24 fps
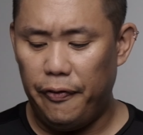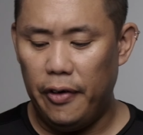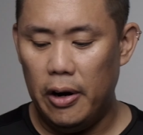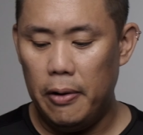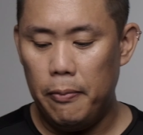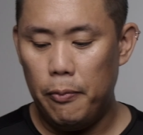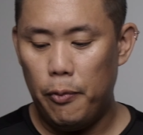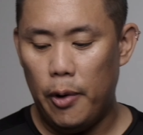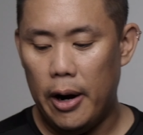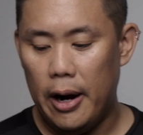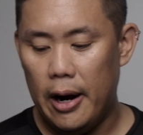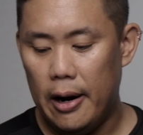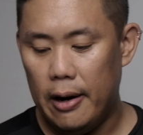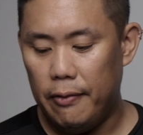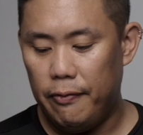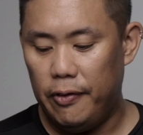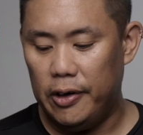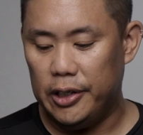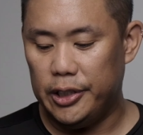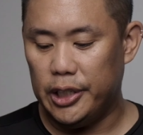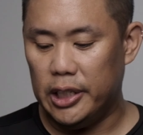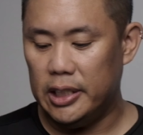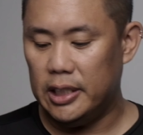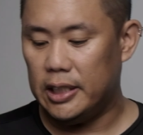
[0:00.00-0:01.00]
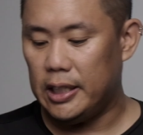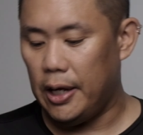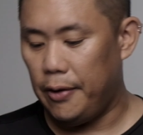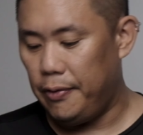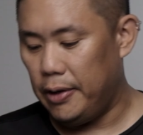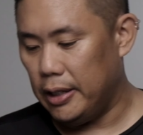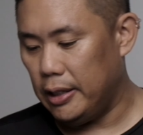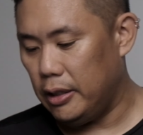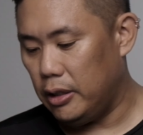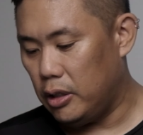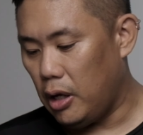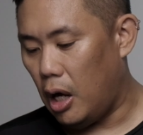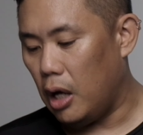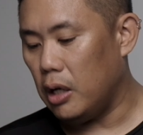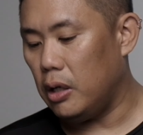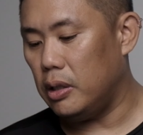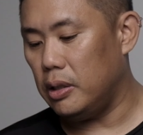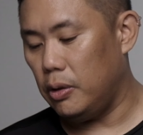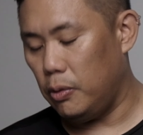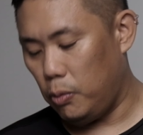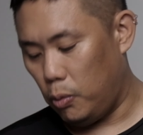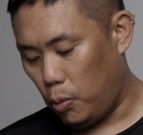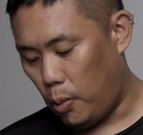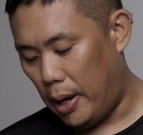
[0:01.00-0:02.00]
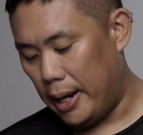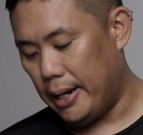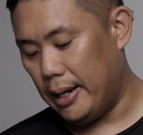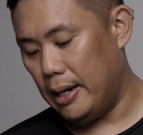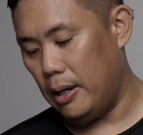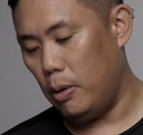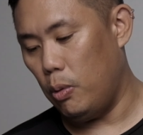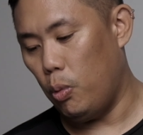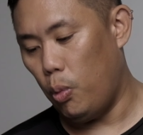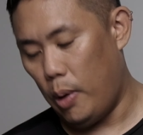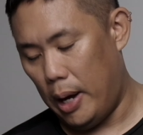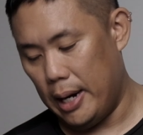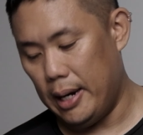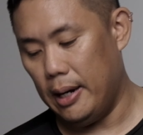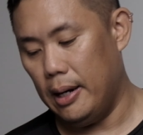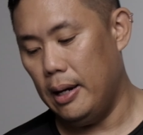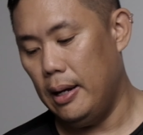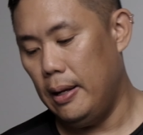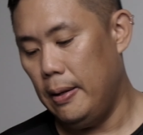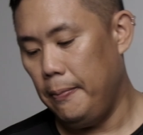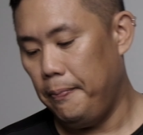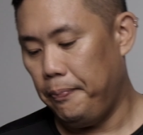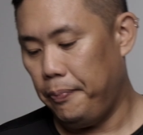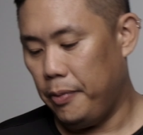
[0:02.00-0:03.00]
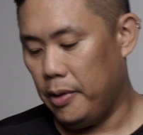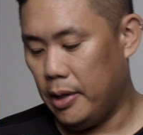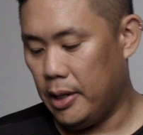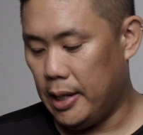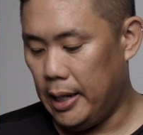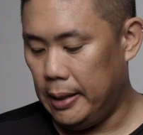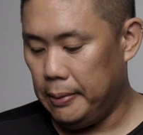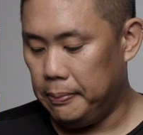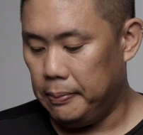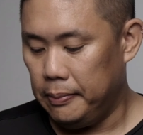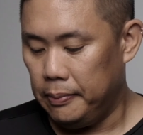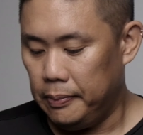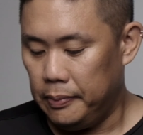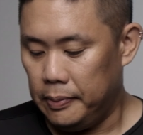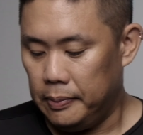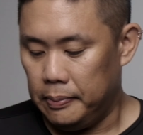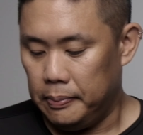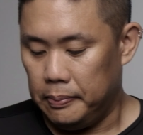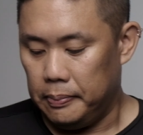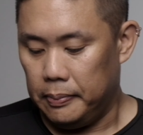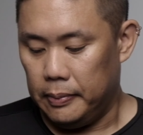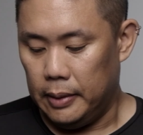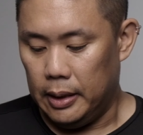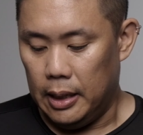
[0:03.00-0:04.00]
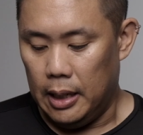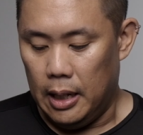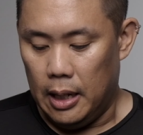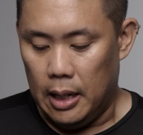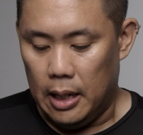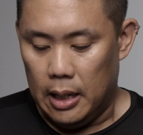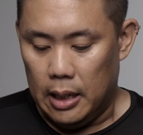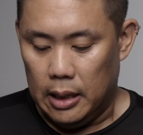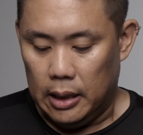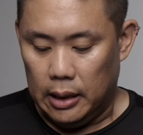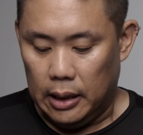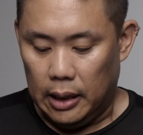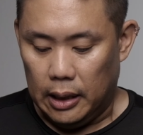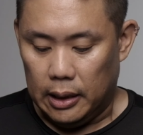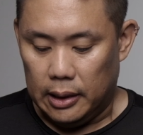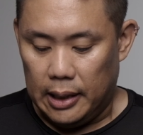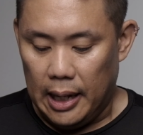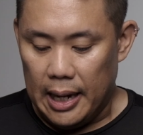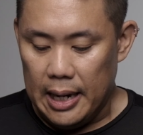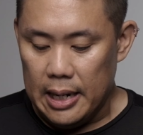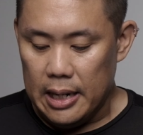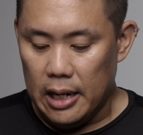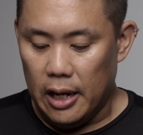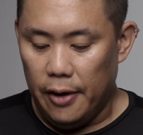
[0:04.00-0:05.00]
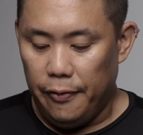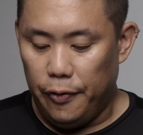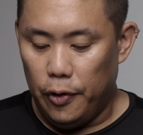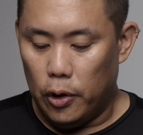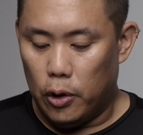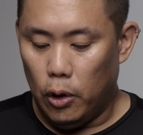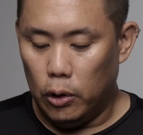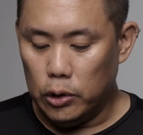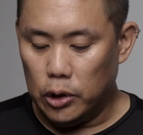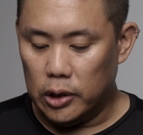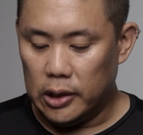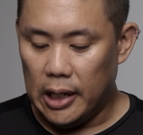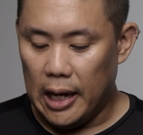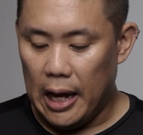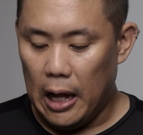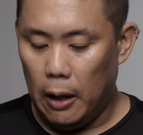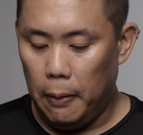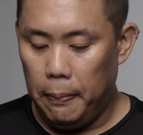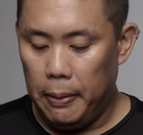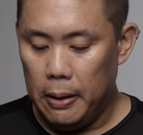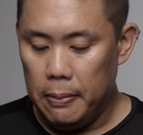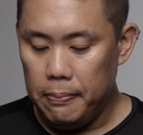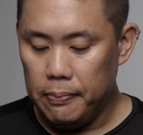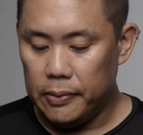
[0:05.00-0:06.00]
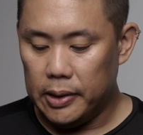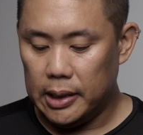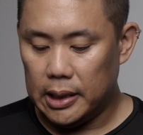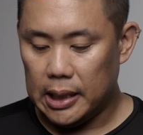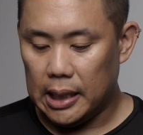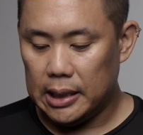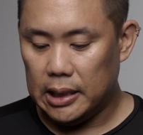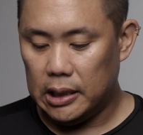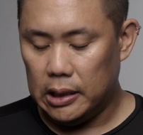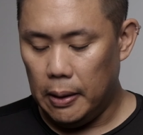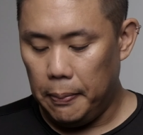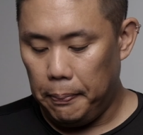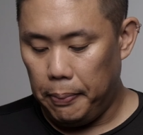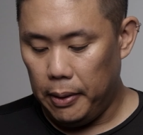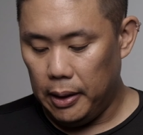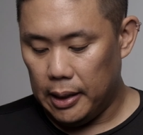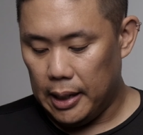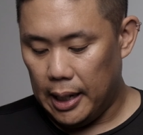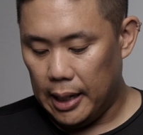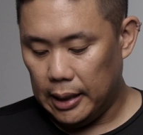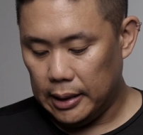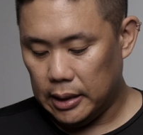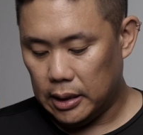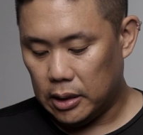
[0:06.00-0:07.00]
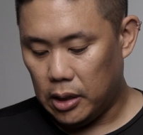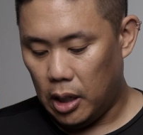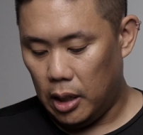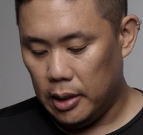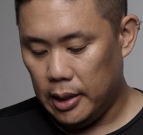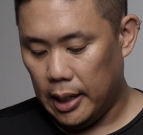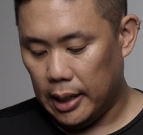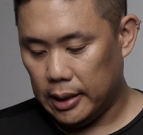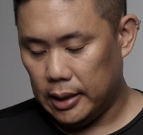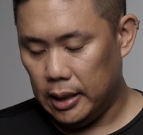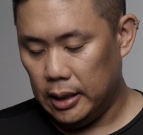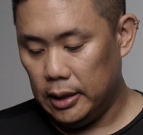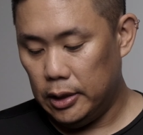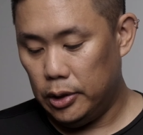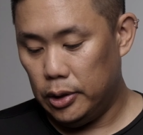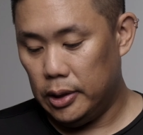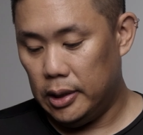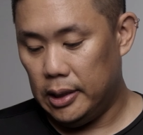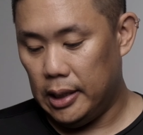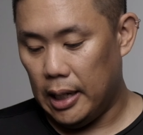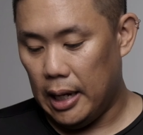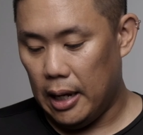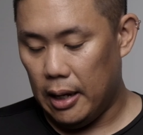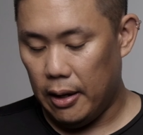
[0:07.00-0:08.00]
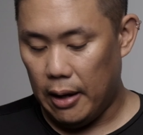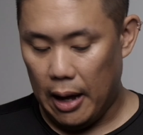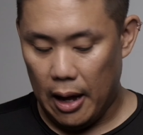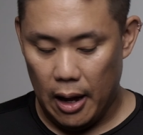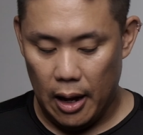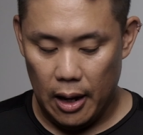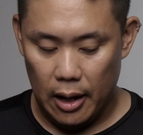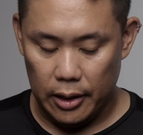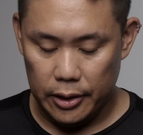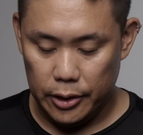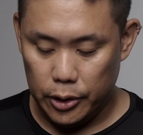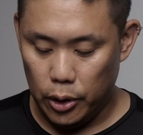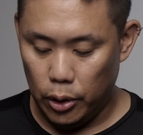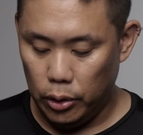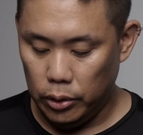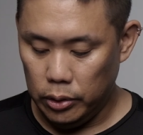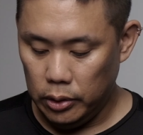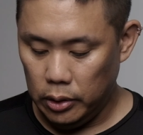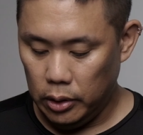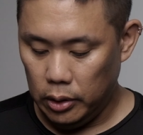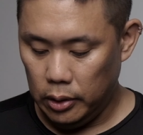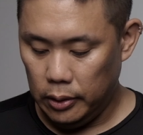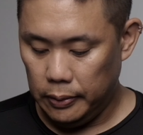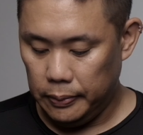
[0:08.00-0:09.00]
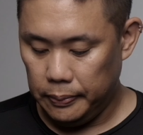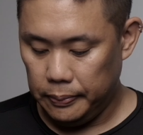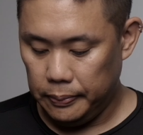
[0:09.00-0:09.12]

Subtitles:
firmware version 7.11. Okay. Then if you go to the album, it's as simple as connecting to the drone